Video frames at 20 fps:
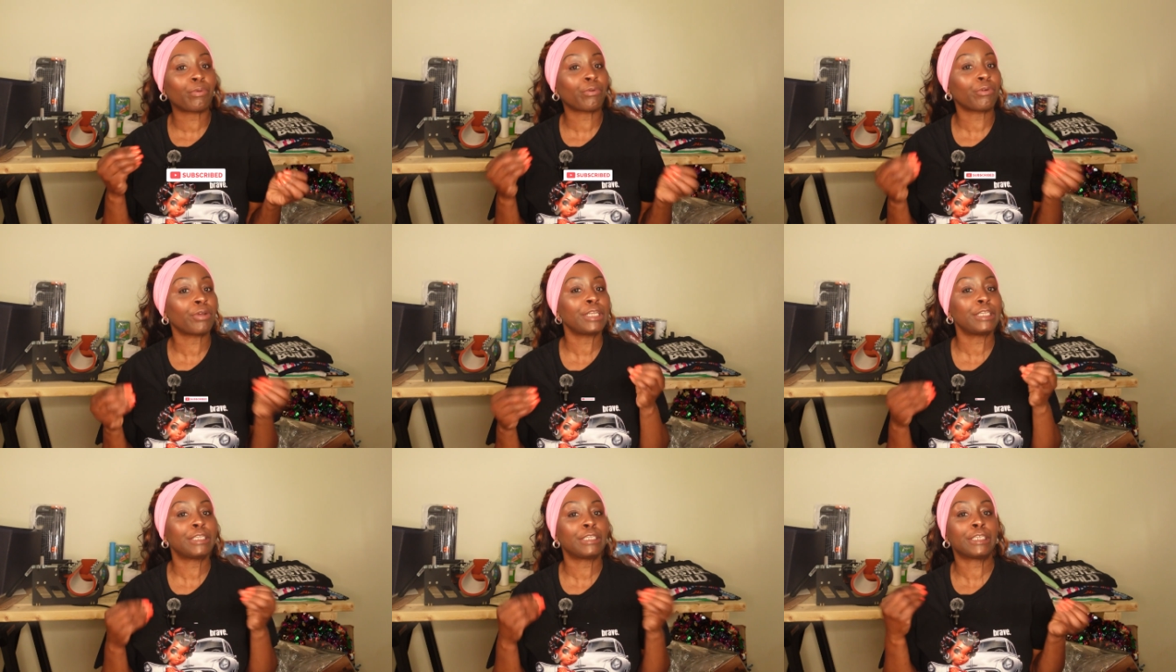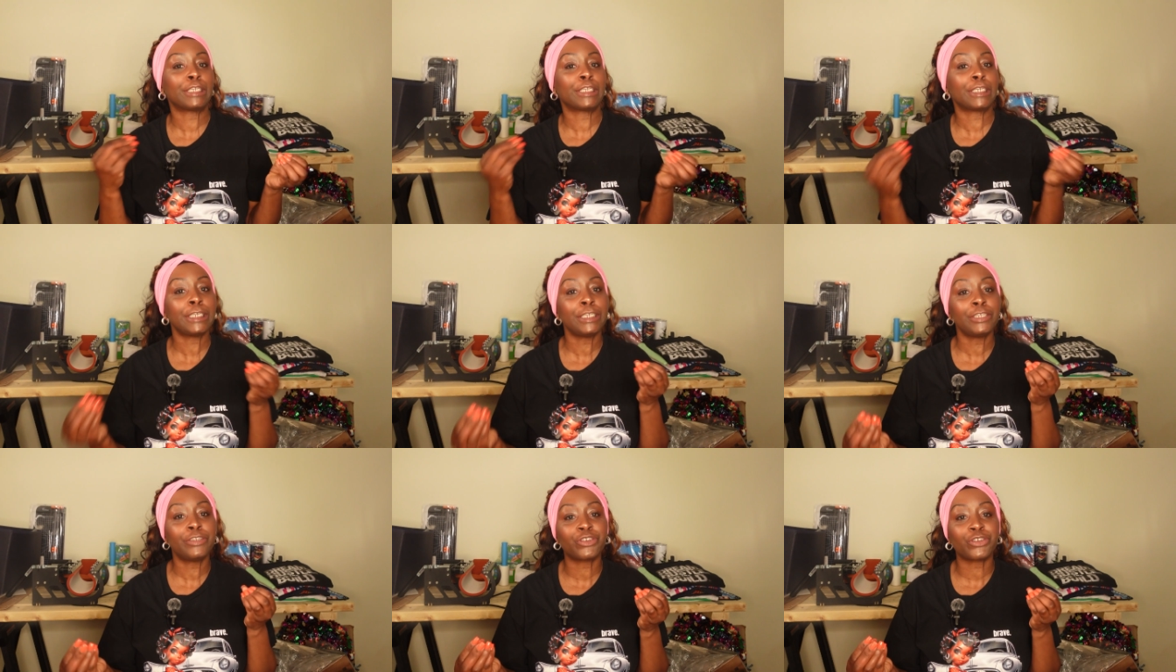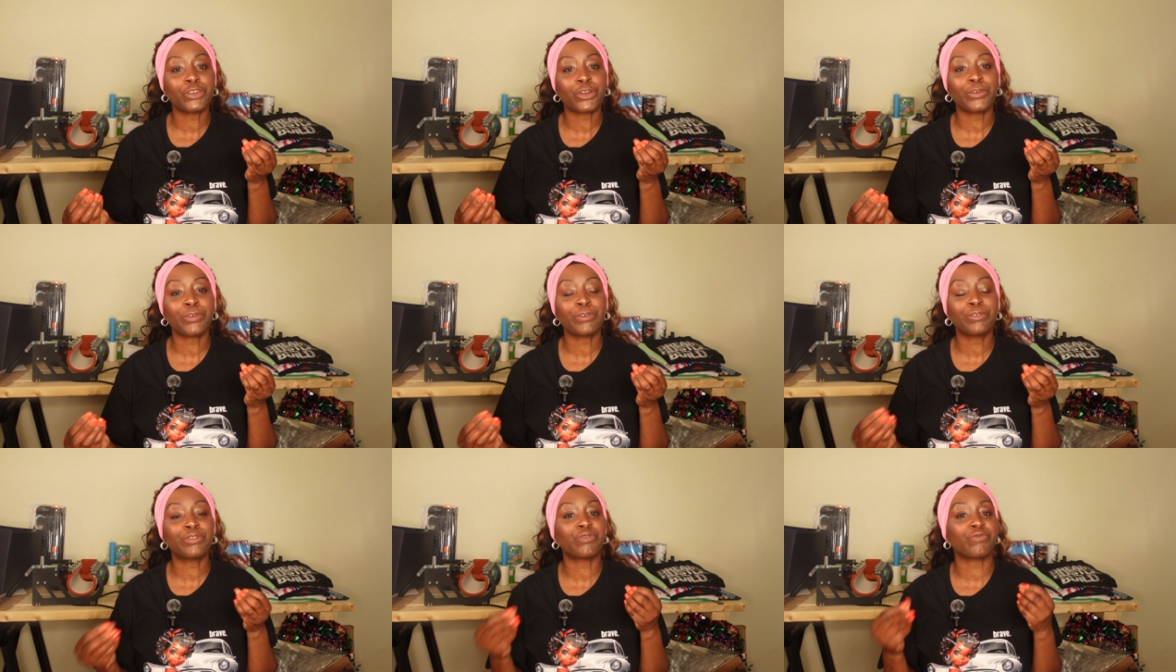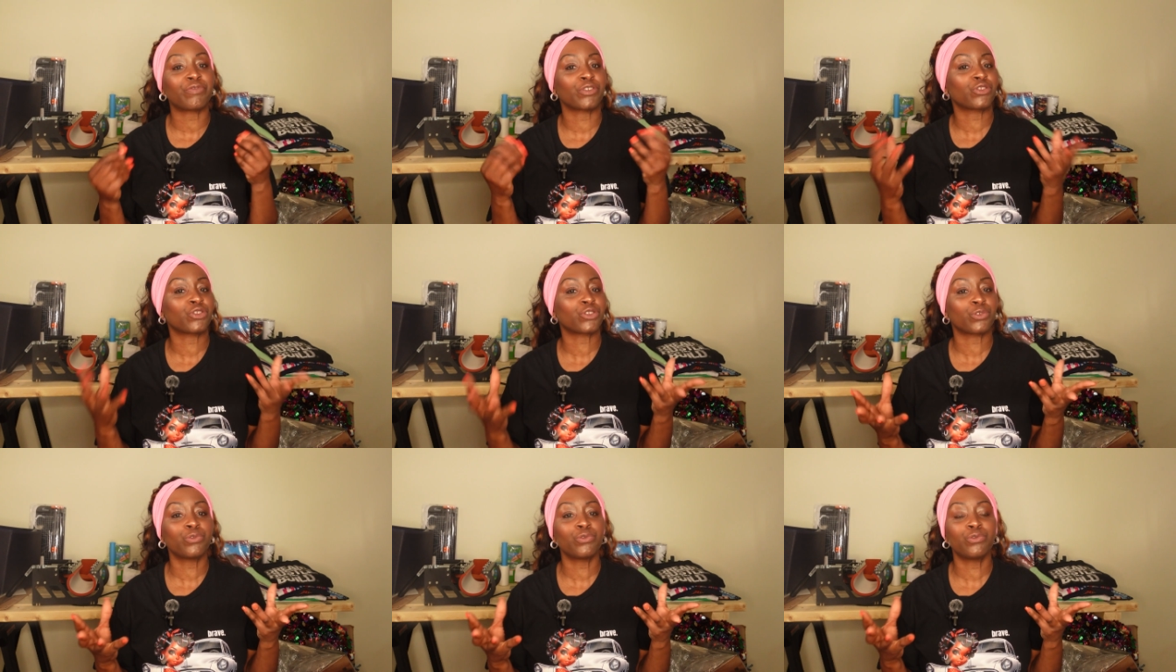printing t-shirts for
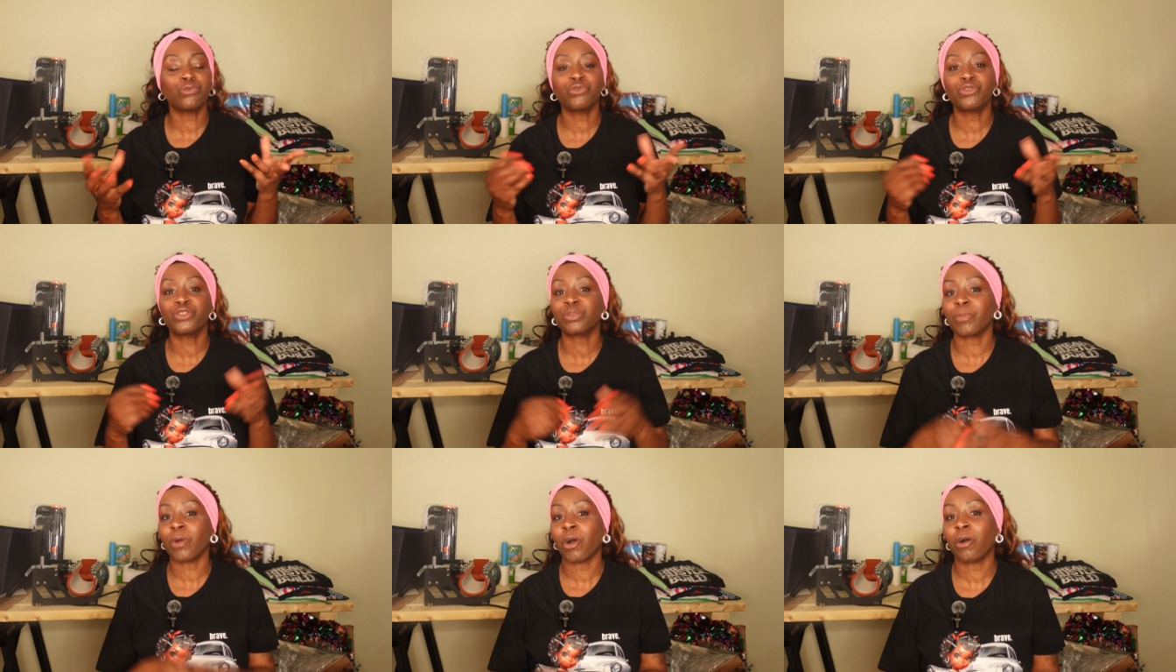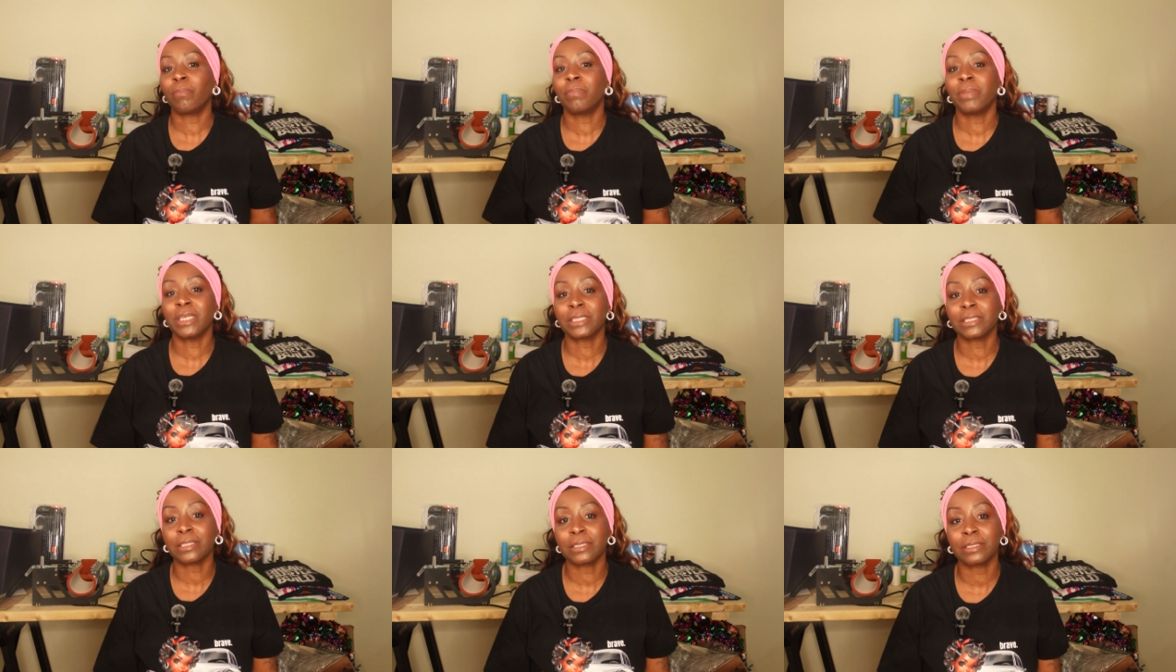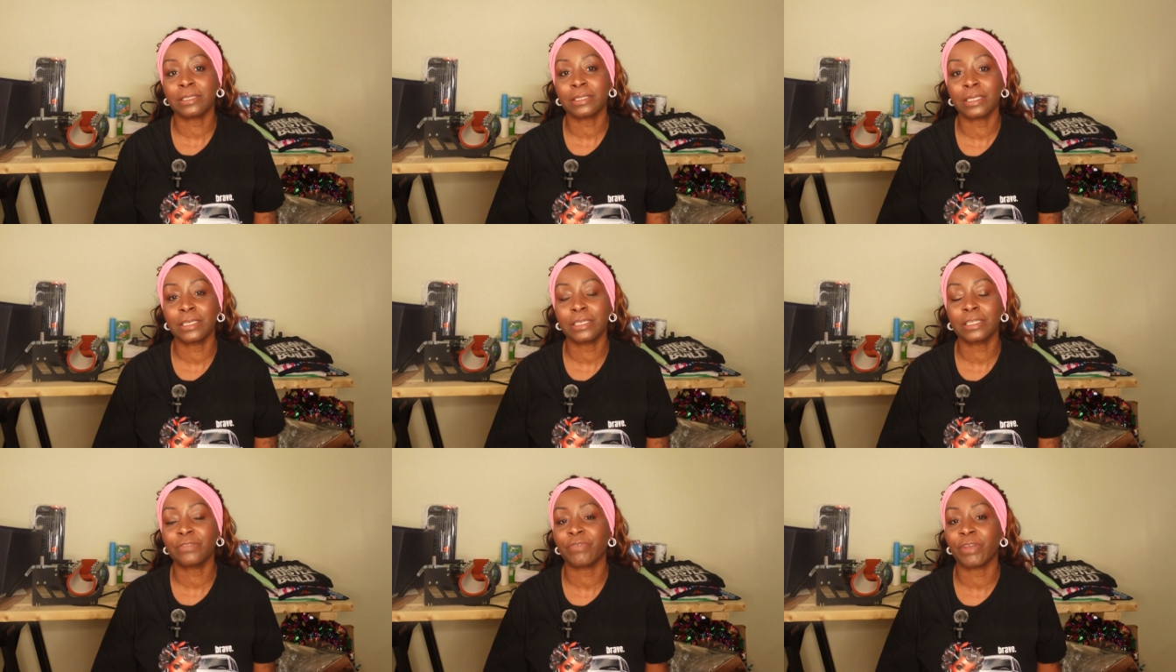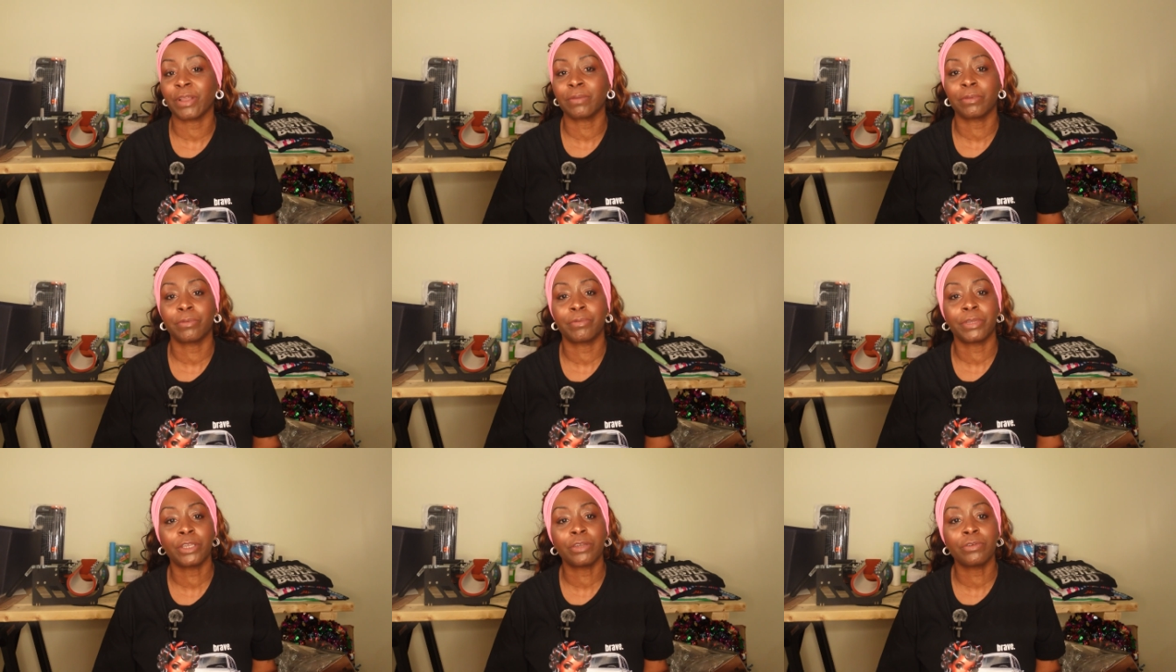schools, small businesses,
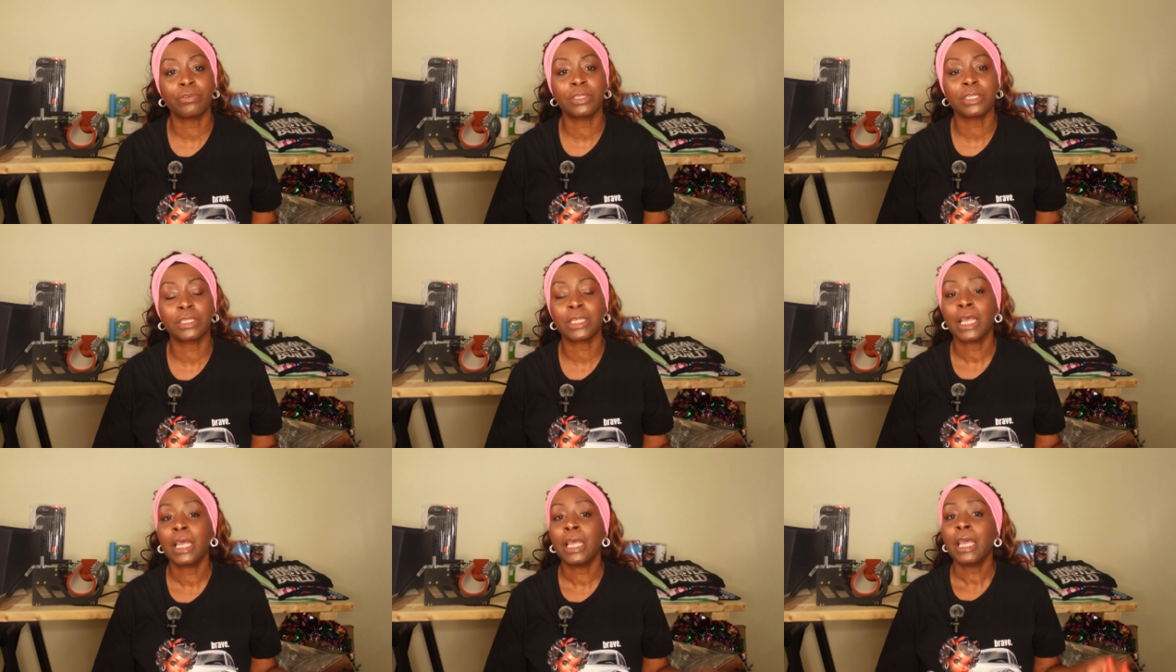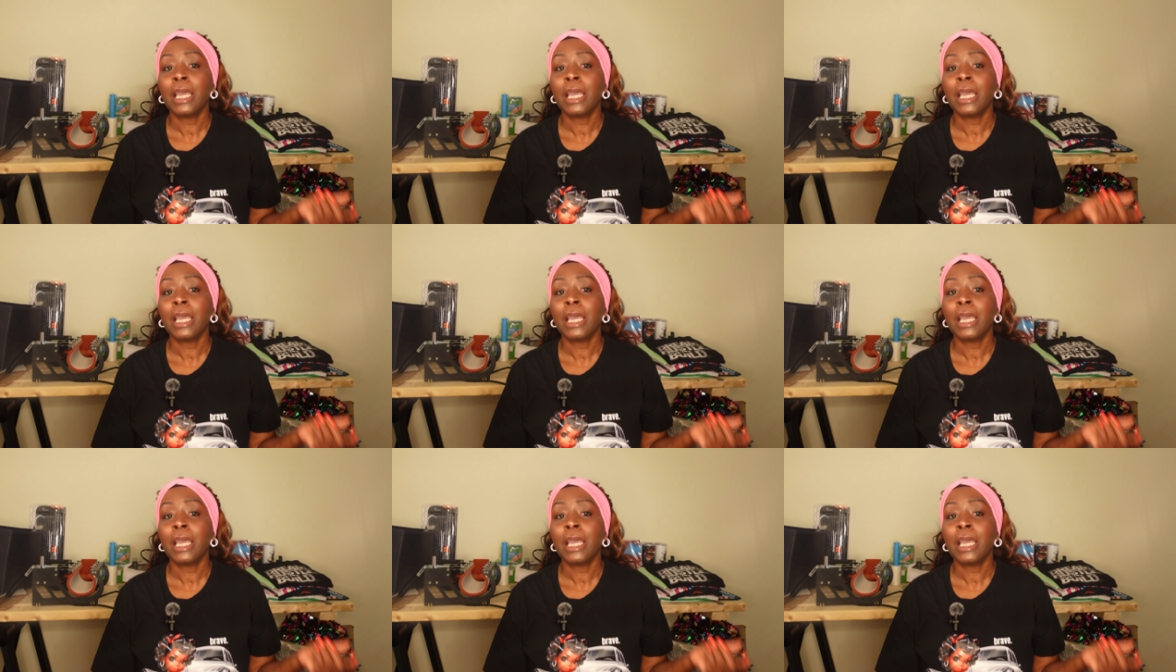family reunions.